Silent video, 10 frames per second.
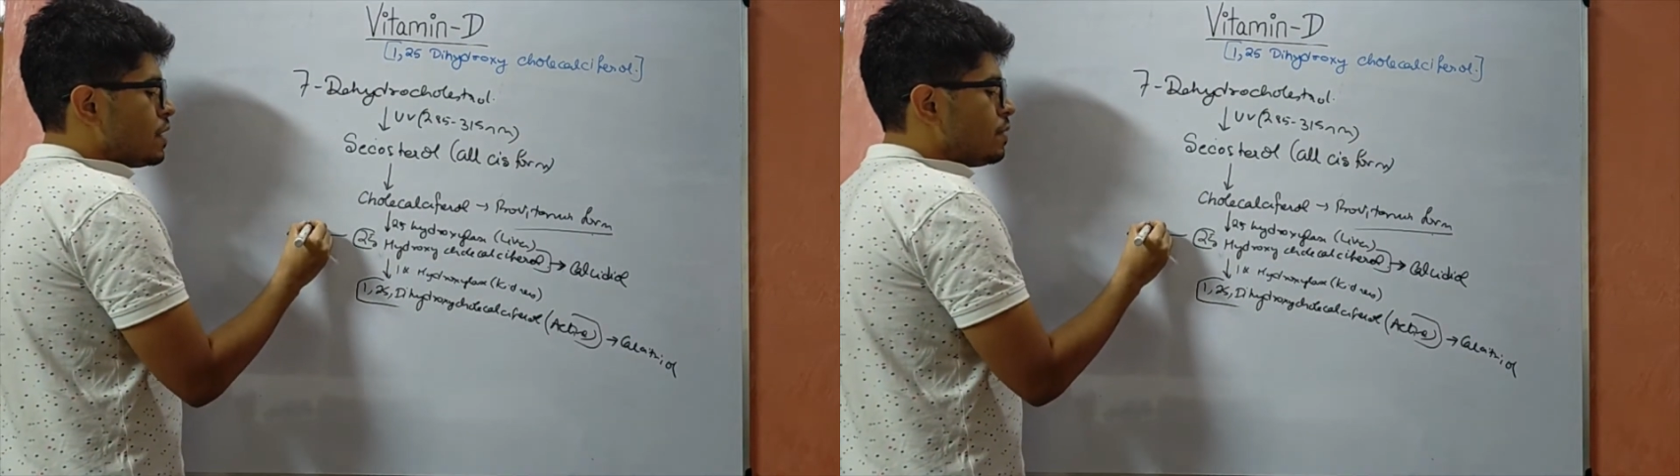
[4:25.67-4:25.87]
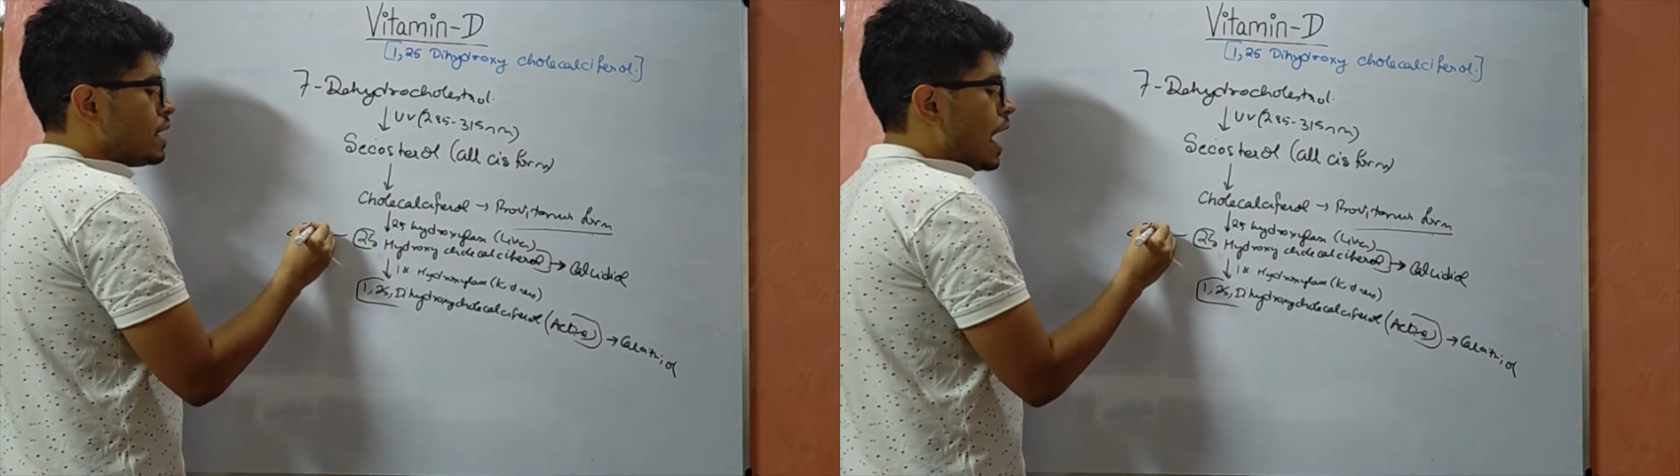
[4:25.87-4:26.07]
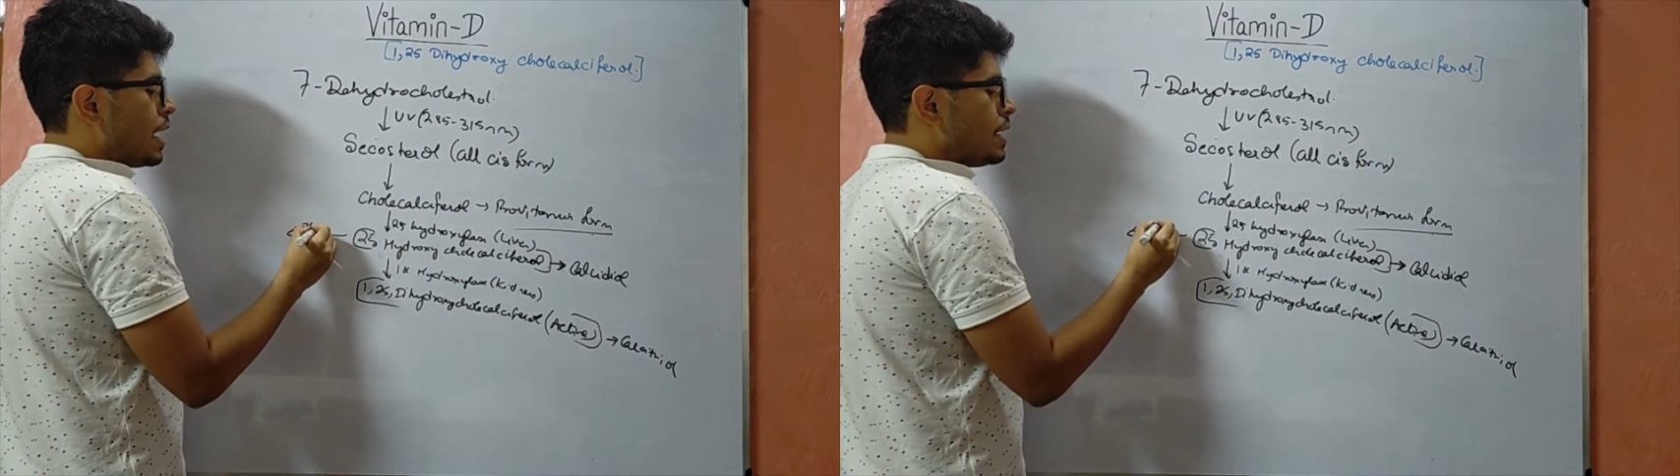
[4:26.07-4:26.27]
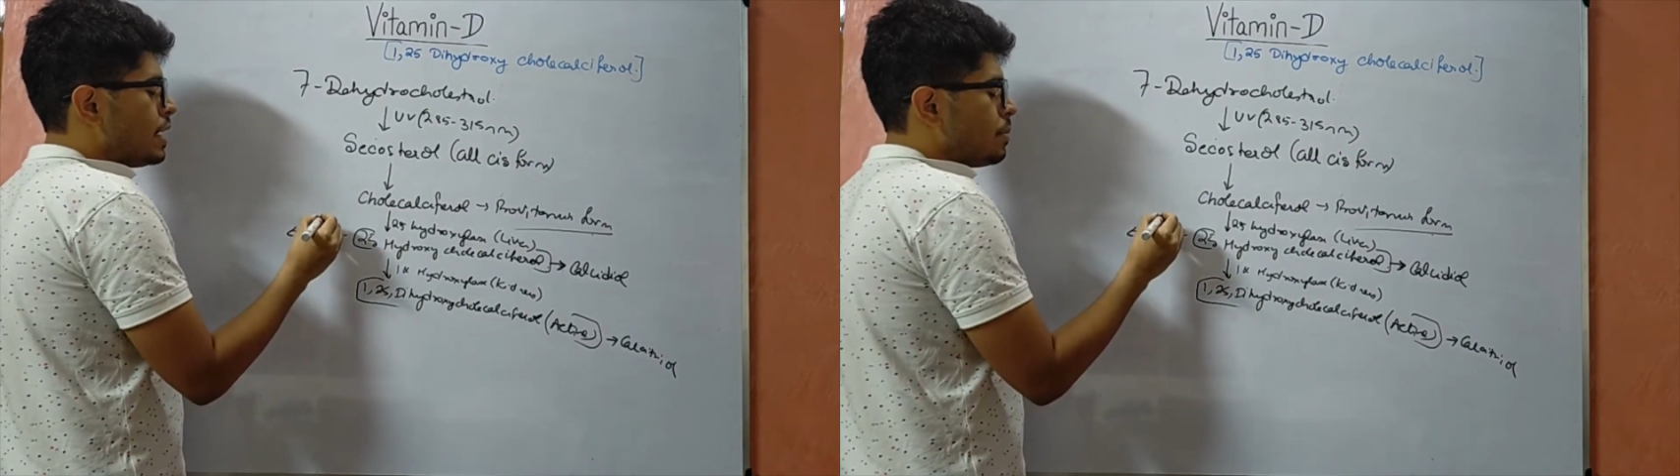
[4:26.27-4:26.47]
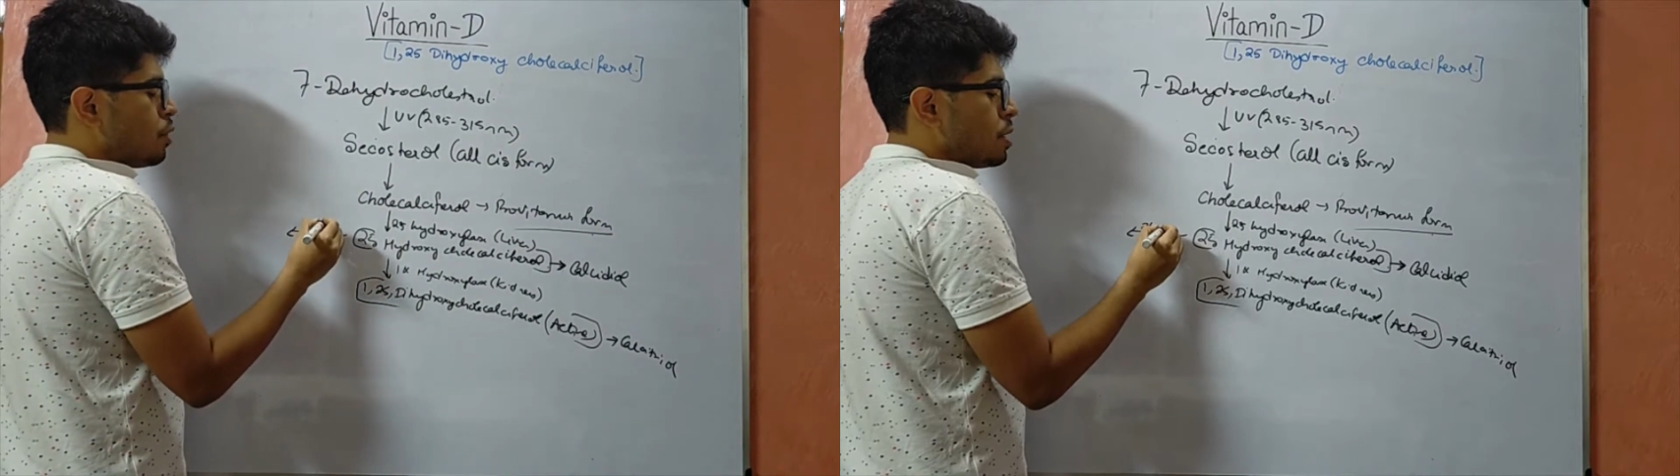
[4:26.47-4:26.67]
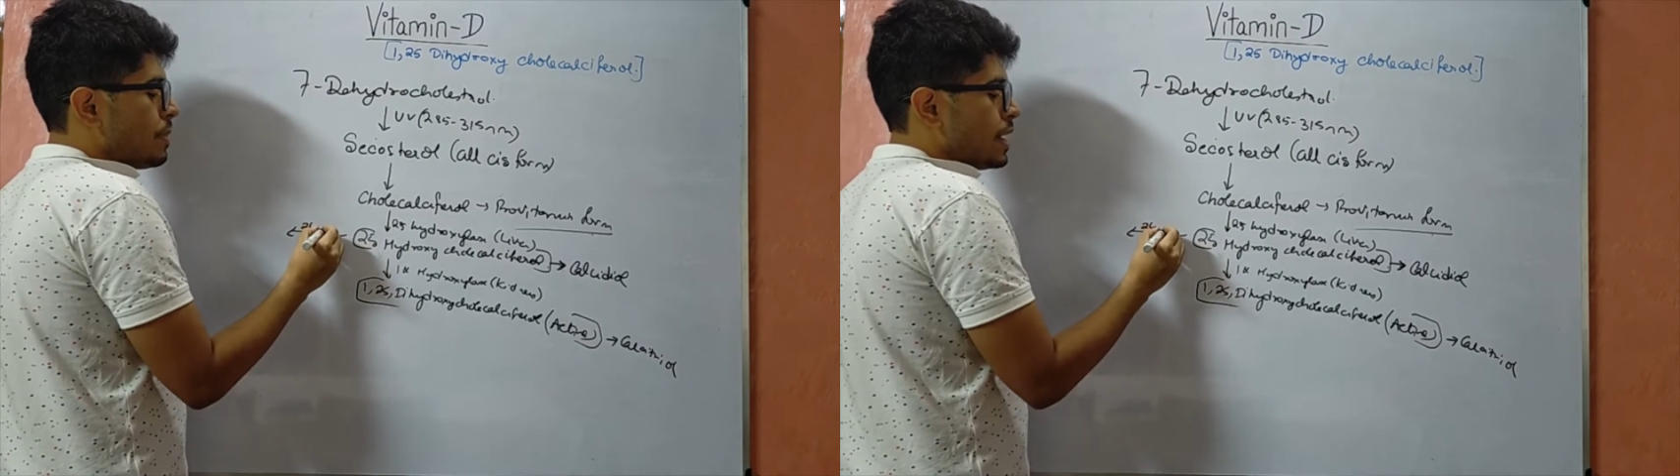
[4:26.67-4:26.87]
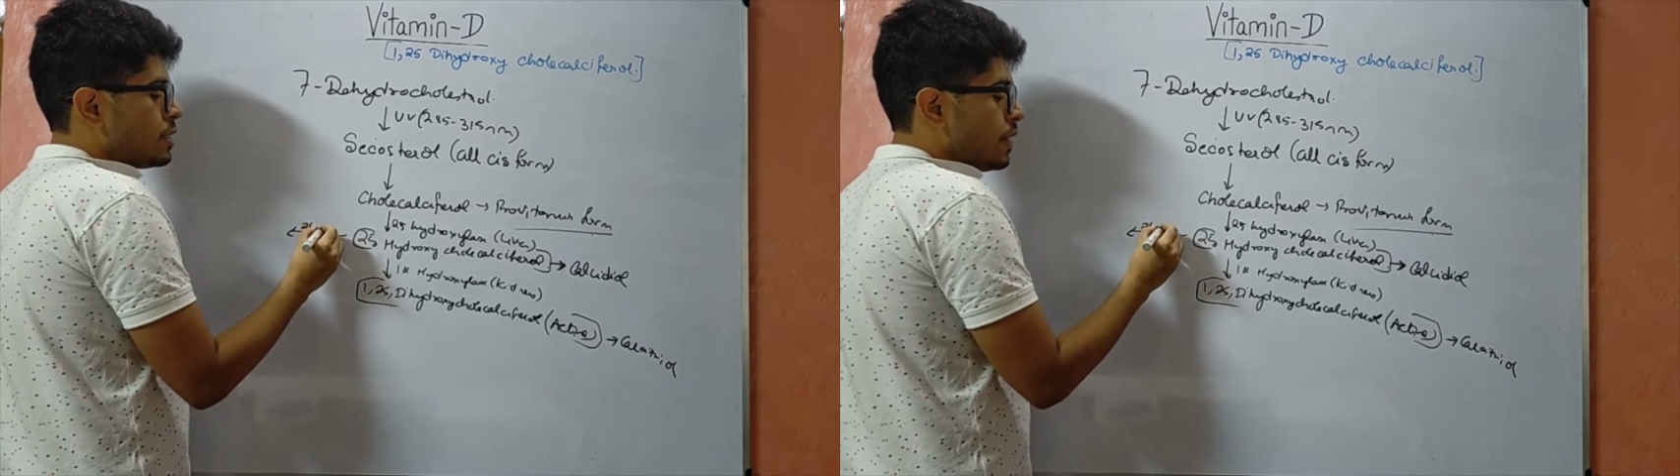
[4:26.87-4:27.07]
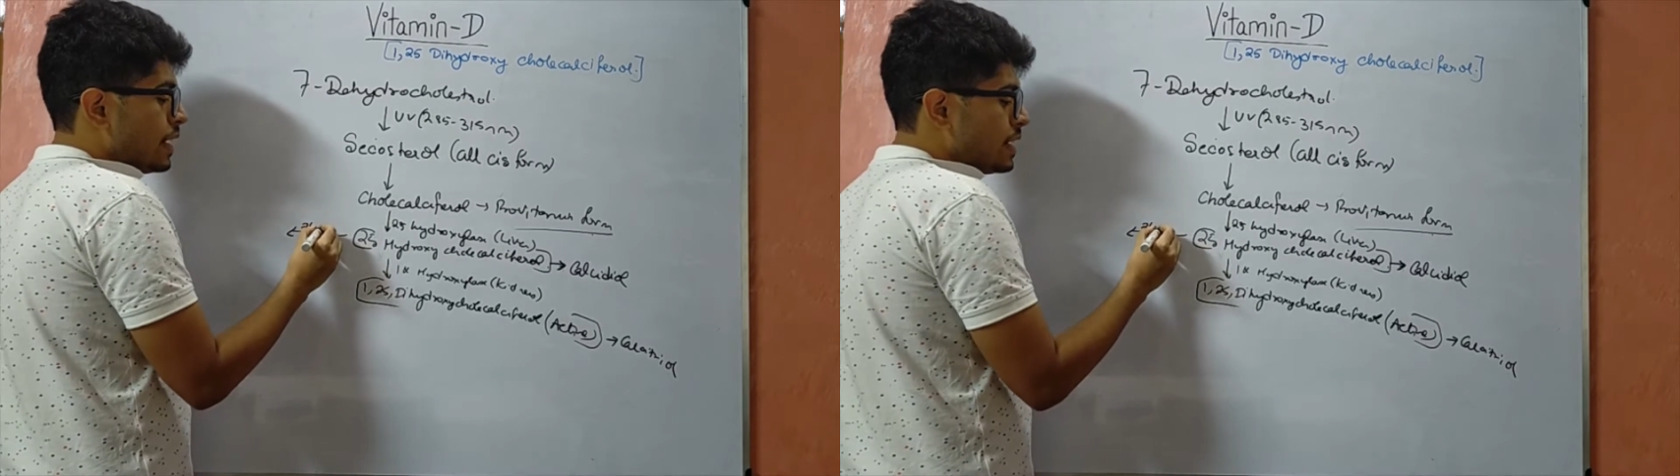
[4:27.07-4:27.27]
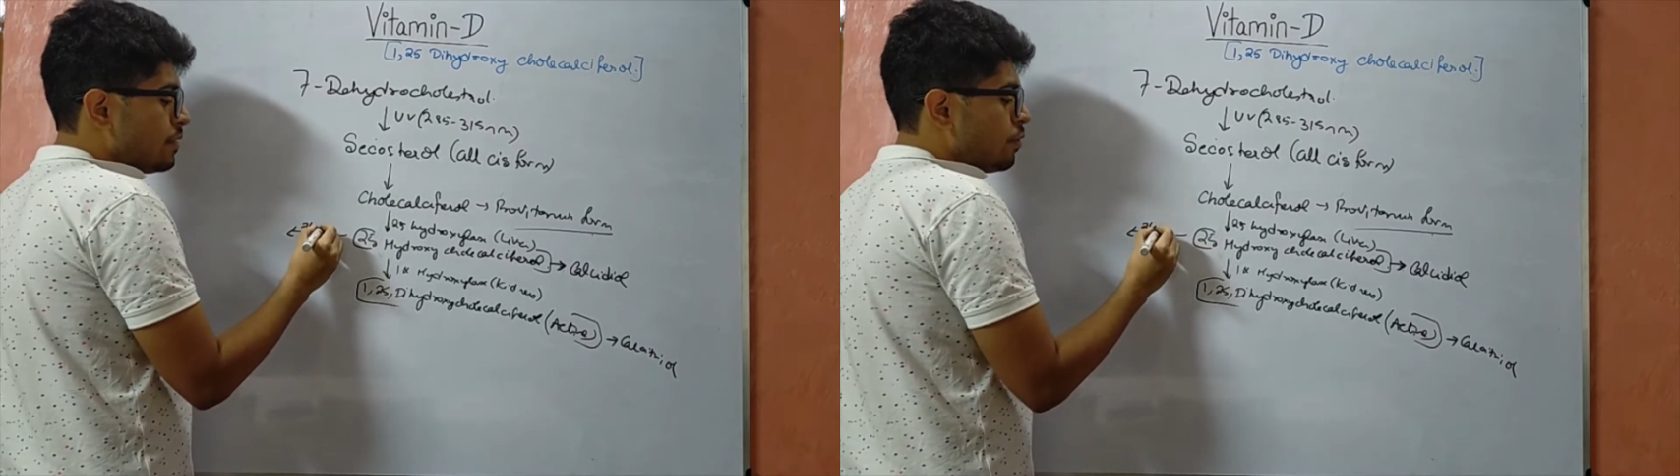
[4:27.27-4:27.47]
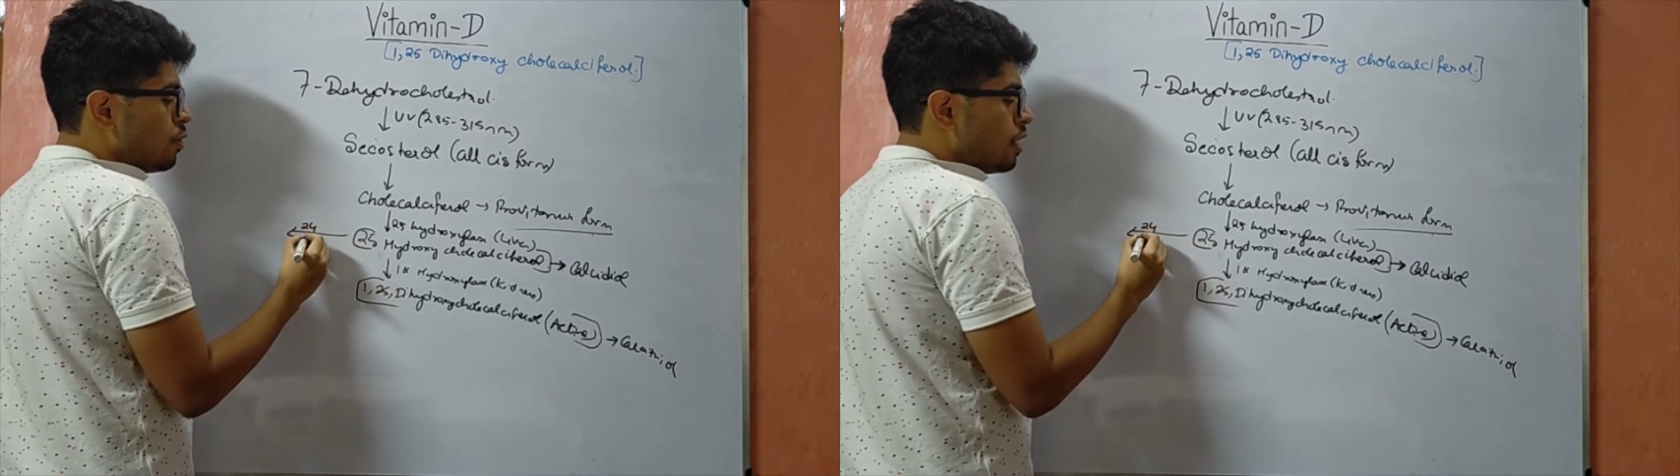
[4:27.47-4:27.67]
will be acted upon by
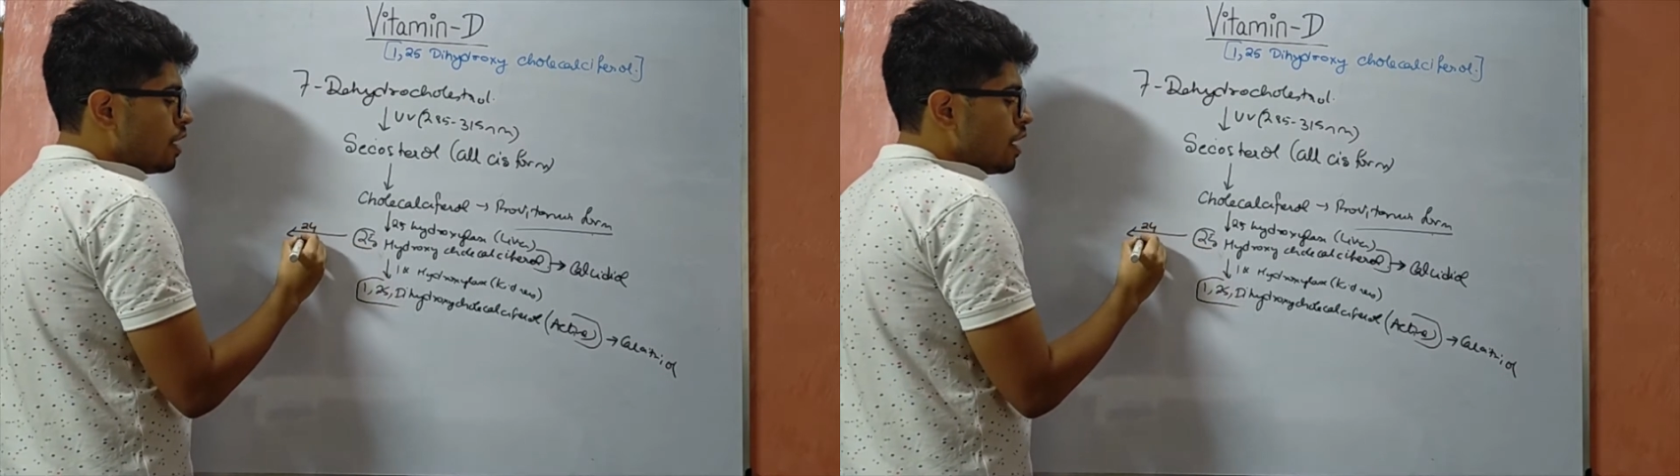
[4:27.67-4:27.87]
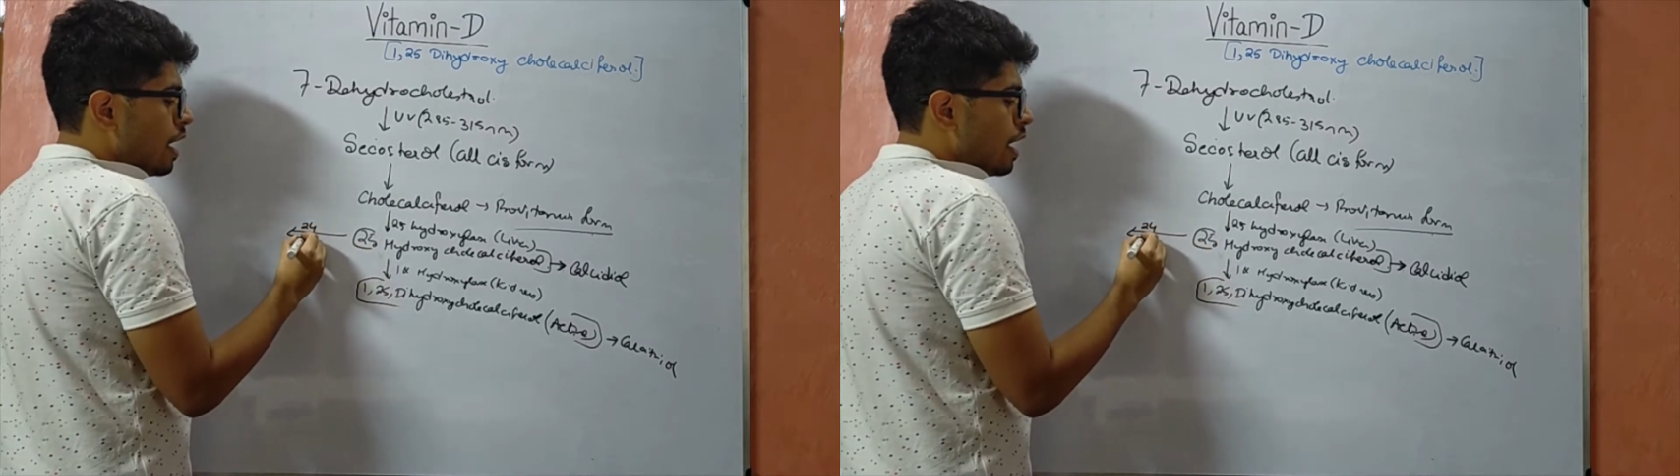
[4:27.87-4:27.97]
24